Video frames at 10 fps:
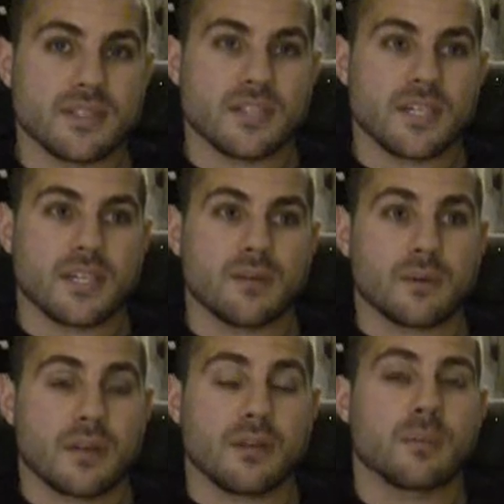want to see
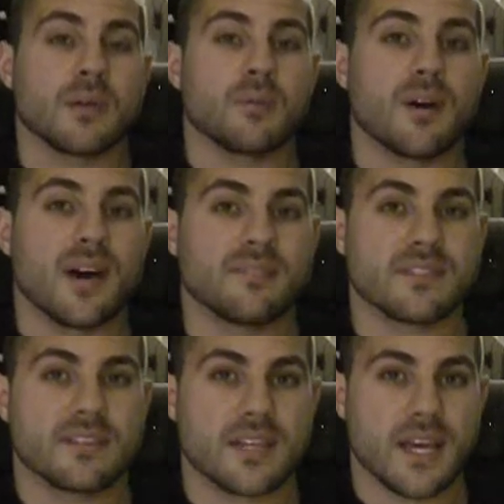what other people
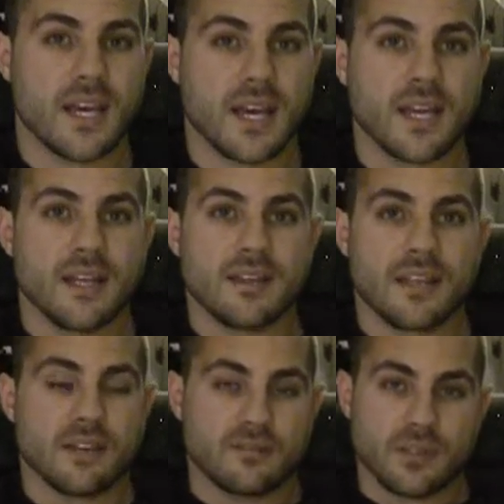have to say
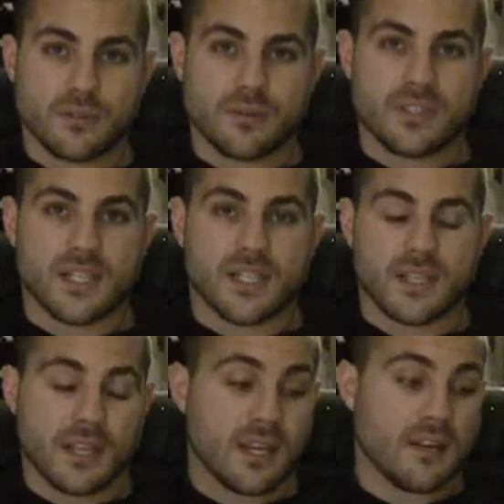that have used
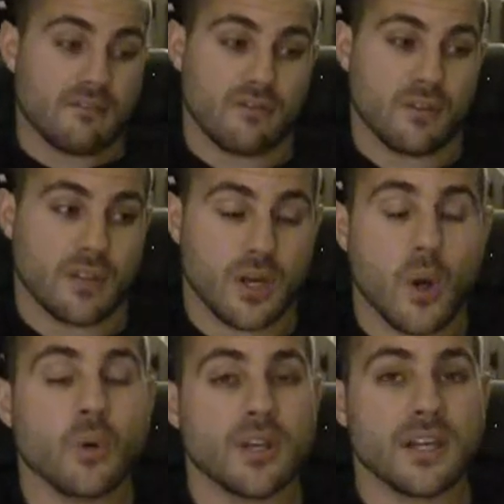it, that have
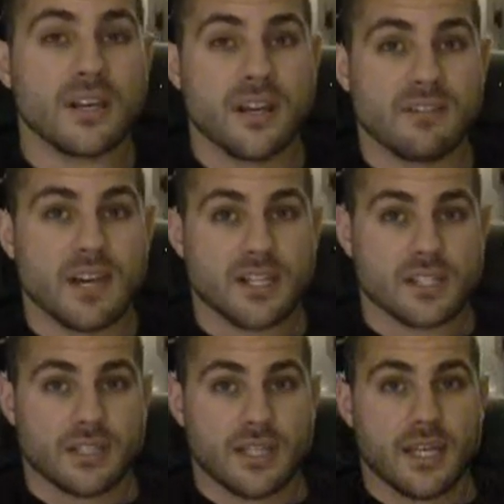that own it and have
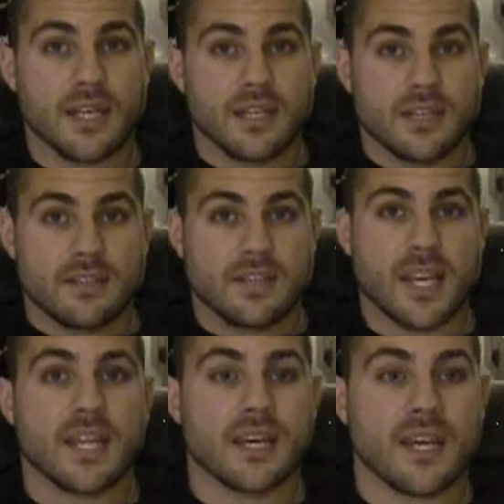actually
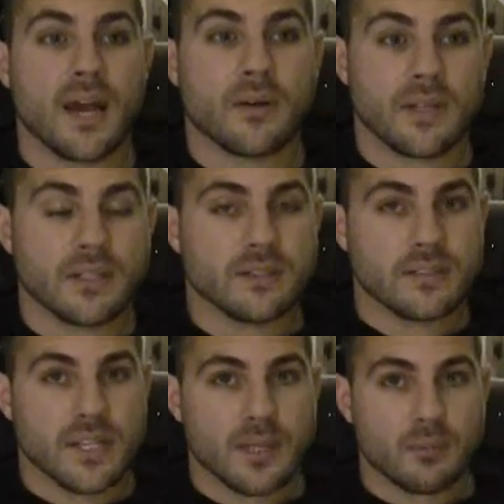taken it out
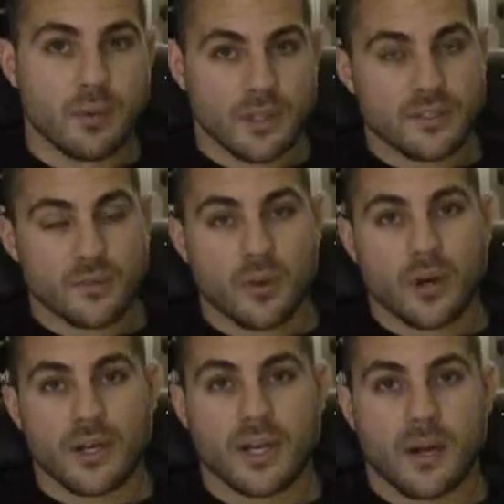and, and put it to
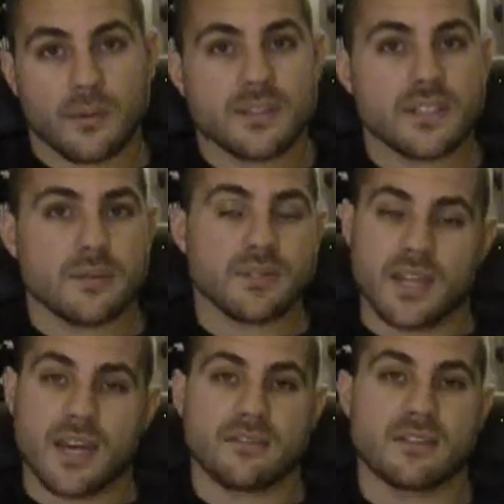work. I want to see
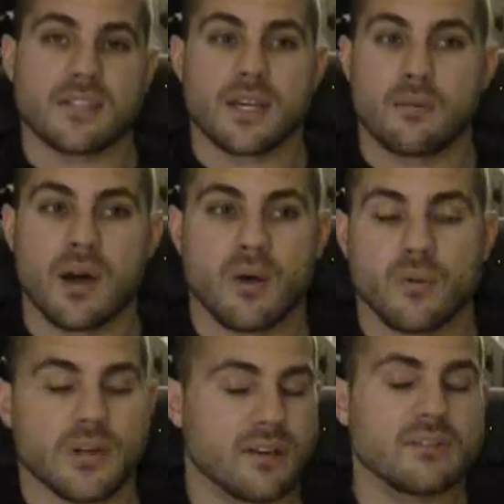what they have to say
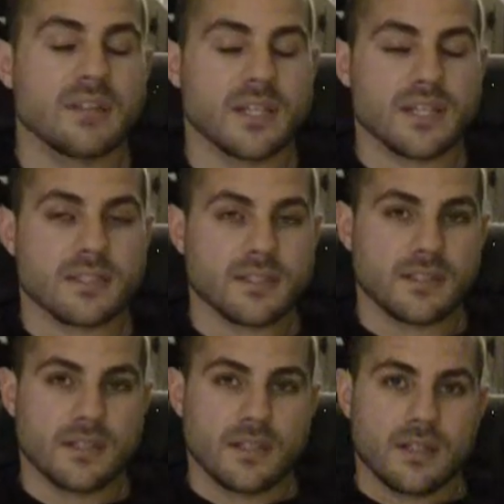about whatever it is.